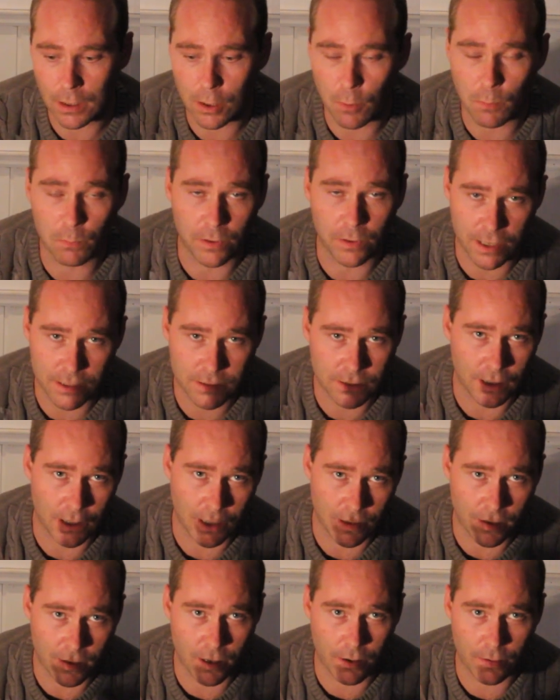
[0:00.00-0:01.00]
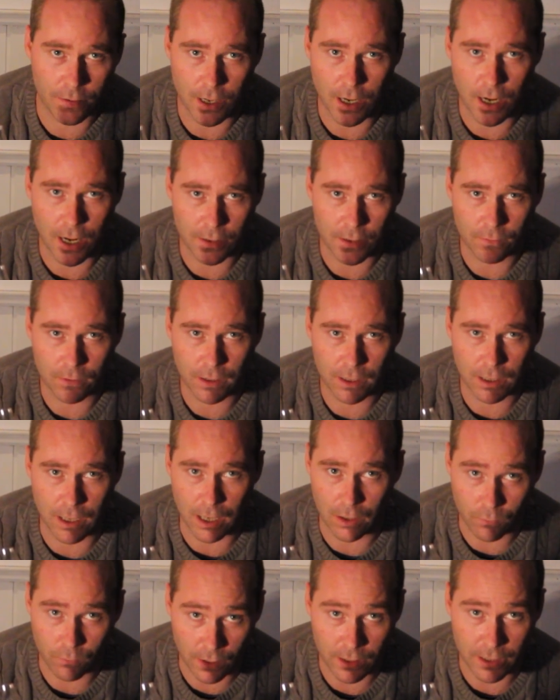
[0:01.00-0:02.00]
complexity there that I
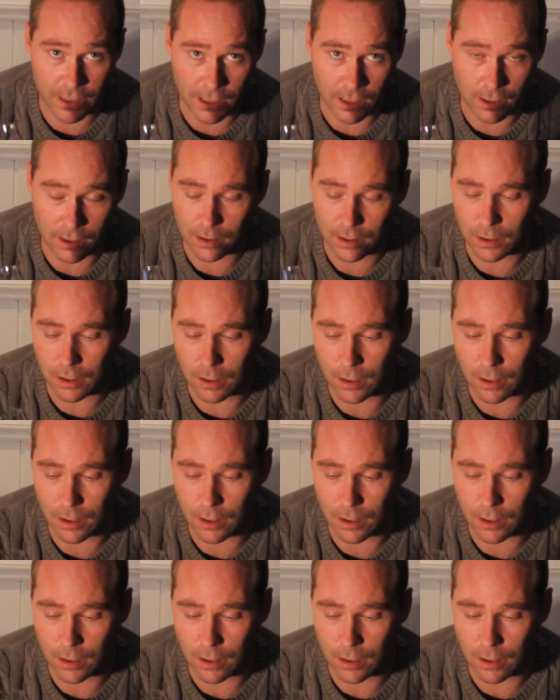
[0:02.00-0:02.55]
can't really